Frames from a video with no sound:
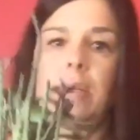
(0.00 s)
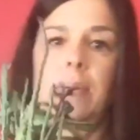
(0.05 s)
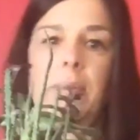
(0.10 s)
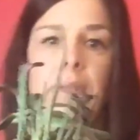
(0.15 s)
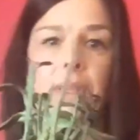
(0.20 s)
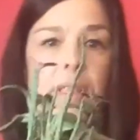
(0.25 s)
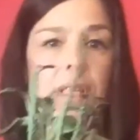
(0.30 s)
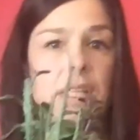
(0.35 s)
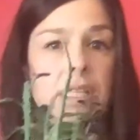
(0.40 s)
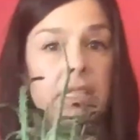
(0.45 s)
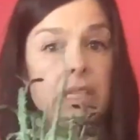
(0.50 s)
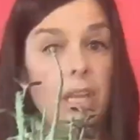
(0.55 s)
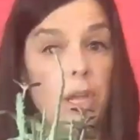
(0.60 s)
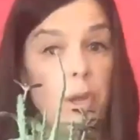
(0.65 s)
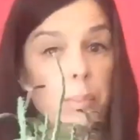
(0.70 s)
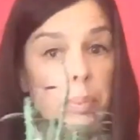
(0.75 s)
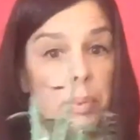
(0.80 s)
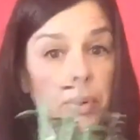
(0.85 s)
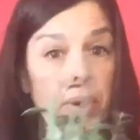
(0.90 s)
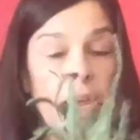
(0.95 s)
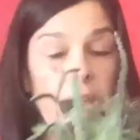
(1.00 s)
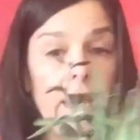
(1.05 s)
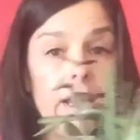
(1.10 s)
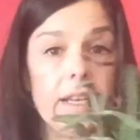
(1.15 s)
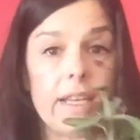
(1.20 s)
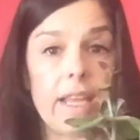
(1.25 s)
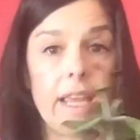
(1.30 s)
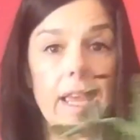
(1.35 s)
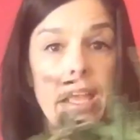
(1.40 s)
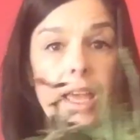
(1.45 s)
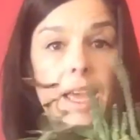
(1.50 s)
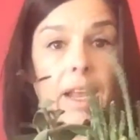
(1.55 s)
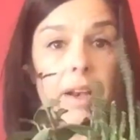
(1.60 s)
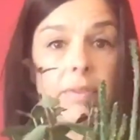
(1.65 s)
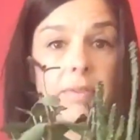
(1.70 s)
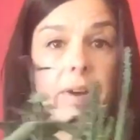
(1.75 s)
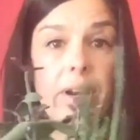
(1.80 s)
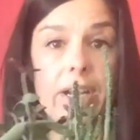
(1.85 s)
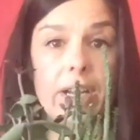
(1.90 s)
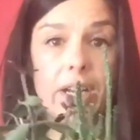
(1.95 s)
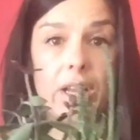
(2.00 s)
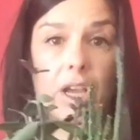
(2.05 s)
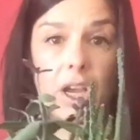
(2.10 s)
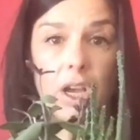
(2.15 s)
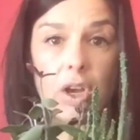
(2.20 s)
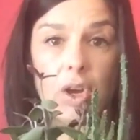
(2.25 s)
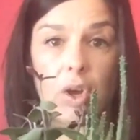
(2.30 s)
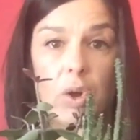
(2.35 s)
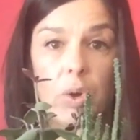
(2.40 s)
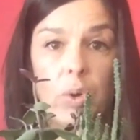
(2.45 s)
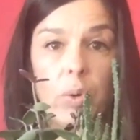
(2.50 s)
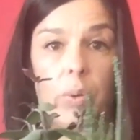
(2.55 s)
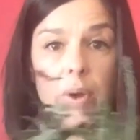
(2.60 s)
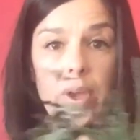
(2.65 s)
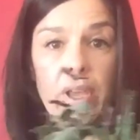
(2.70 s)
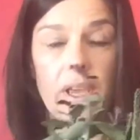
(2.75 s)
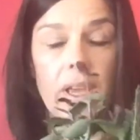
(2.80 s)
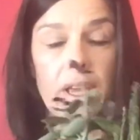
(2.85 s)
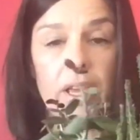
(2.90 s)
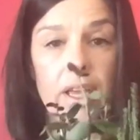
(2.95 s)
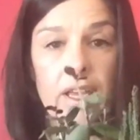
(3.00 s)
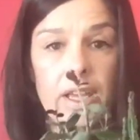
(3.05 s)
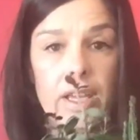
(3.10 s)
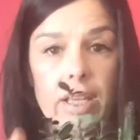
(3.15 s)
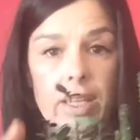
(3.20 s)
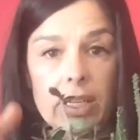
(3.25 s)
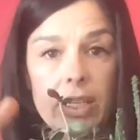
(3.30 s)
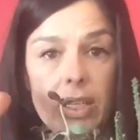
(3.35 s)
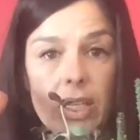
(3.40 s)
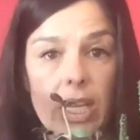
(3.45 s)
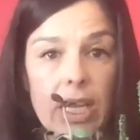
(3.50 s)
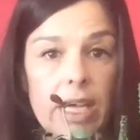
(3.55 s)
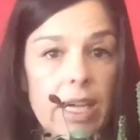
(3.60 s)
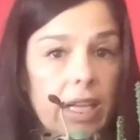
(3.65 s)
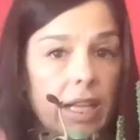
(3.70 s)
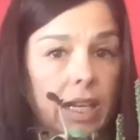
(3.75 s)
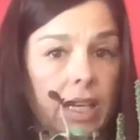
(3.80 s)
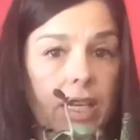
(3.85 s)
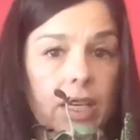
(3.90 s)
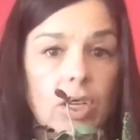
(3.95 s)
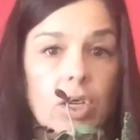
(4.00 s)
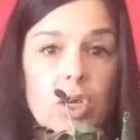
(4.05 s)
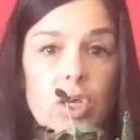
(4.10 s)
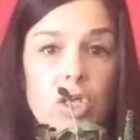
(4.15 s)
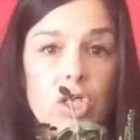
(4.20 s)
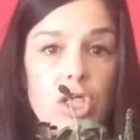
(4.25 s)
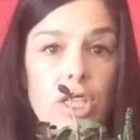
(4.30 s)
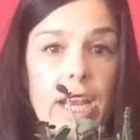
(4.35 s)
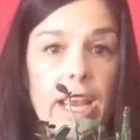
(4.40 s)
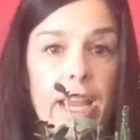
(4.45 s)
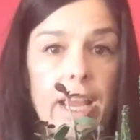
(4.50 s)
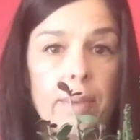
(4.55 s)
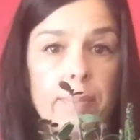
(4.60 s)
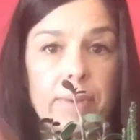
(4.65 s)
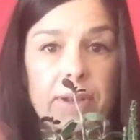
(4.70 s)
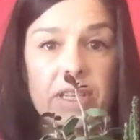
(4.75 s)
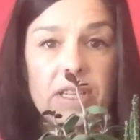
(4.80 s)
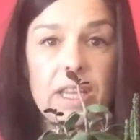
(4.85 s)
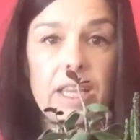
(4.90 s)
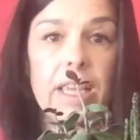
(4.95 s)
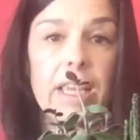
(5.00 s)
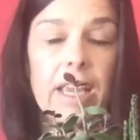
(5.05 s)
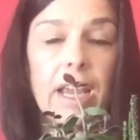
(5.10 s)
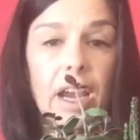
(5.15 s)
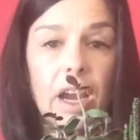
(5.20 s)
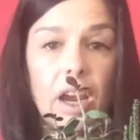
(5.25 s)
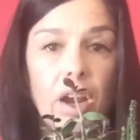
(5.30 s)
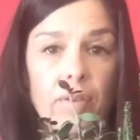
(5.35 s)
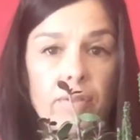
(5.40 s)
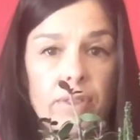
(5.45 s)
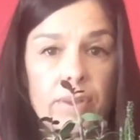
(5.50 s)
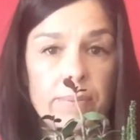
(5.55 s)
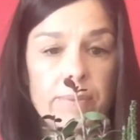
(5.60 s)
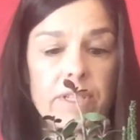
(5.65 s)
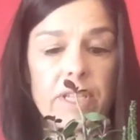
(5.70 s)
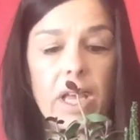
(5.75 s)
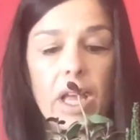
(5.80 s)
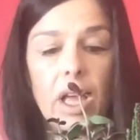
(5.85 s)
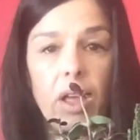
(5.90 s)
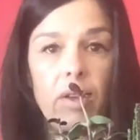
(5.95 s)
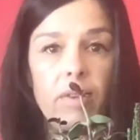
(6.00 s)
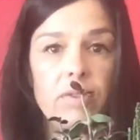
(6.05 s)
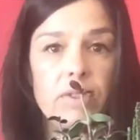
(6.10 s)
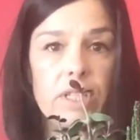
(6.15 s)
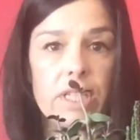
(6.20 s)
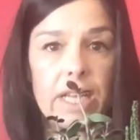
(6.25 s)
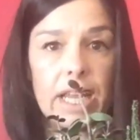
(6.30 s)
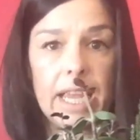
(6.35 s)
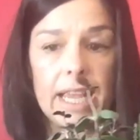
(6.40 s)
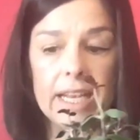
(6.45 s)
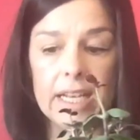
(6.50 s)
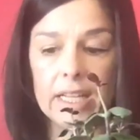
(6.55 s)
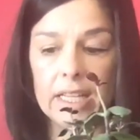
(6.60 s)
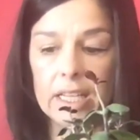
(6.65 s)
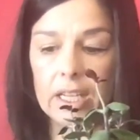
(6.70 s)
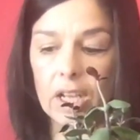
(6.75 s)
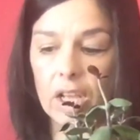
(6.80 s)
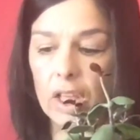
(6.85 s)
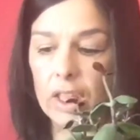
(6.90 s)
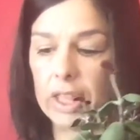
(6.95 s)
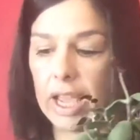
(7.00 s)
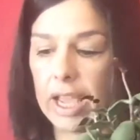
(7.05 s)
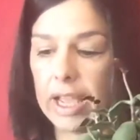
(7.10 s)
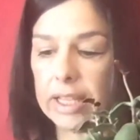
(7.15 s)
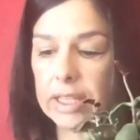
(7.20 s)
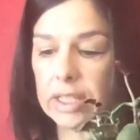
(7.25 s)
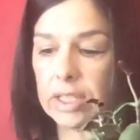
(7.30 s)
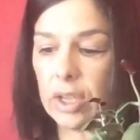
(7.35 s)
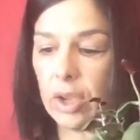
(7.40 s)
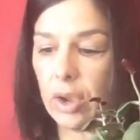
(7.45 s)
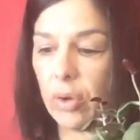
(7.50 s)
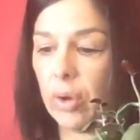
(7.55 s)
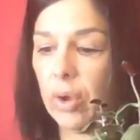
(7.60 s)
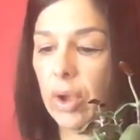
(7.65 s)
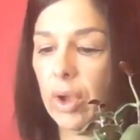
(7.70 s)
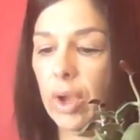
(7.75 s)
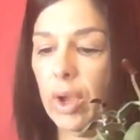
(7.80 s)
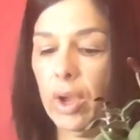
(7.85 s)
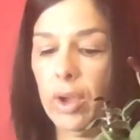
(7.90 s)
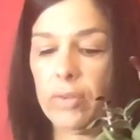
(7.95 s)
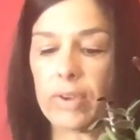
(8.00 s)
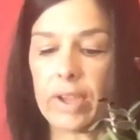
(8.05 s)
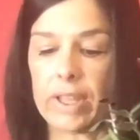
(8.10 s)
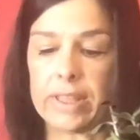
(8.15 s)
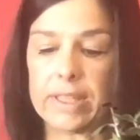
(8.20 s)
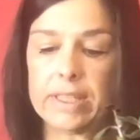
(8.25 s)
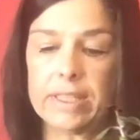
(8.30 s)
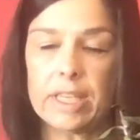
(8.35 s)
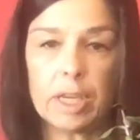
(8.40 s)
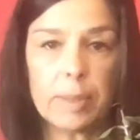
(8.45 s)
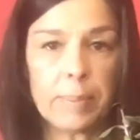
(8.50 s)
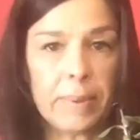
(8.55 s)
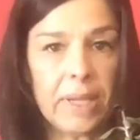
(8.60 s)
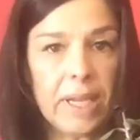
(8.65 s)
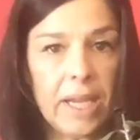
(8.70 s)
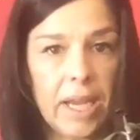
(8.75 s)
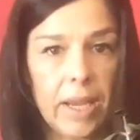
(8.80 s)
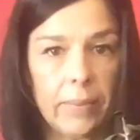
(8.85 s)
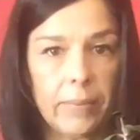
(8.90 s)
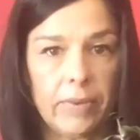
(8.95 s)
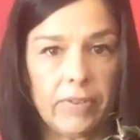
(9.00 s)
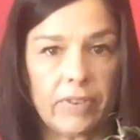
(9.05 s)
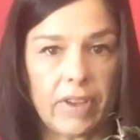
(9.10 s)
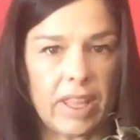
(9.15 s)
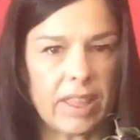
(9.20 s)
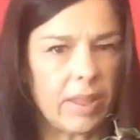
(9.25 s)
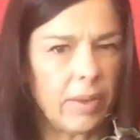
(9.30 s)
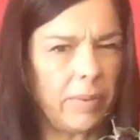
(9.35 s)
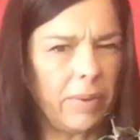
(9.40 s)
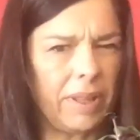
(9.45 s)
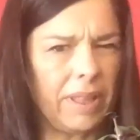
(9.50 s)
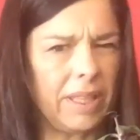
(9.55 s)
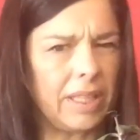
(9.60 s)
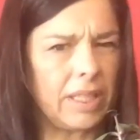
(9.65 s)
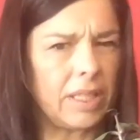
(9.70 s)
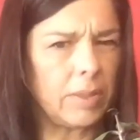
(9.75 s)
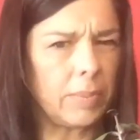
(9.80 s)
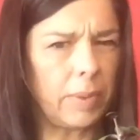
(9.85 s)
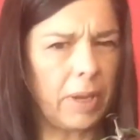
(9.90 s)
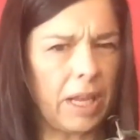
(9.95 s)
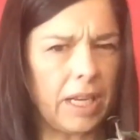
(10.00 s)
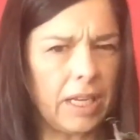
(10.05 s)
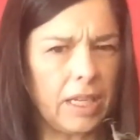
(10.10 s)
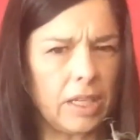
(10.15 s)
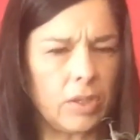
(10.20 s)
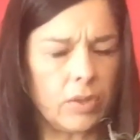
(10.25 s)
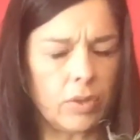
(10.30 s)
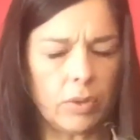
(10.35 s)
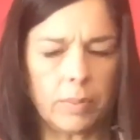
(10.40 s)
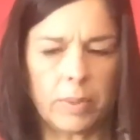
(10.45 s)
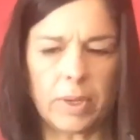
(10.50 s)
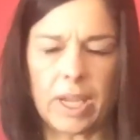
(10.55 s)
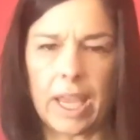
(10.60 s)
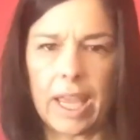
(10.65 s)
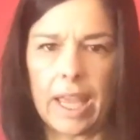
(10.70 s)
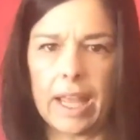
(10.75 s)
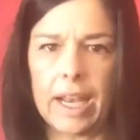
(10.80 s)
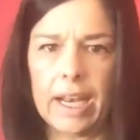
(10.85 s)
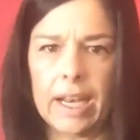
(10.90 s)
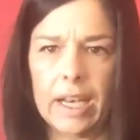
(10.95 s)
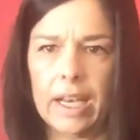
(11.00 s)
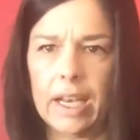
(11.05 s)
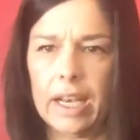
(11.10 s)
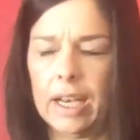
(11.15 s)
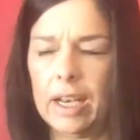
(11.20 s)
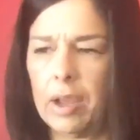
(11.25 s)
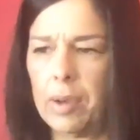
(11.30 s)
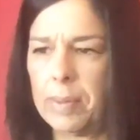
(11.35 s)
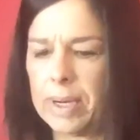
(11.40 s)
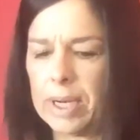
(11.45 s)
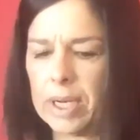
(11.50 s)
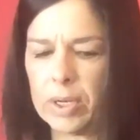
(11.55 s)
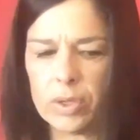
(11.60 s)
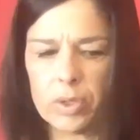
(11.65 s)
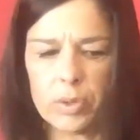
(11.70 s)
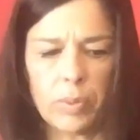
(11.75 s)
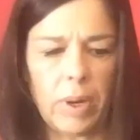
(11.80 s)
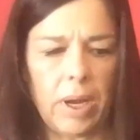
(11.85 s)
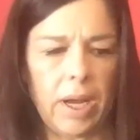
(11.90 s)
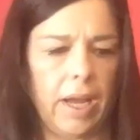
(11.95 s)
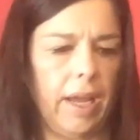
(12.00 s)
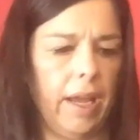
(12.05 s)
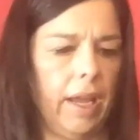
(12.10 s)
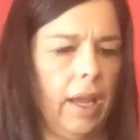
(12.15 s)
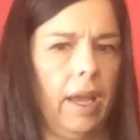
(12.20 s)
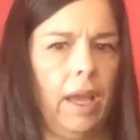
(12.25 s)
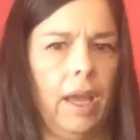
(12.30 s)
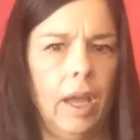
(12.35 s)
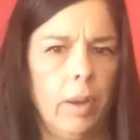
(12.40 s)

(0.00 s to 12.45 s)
something that's upright and ready to go and in good shape and taking care of themselves and handling all that. So we've got the sick plant, we've got the one that's beginning to droop again and nobody knows why.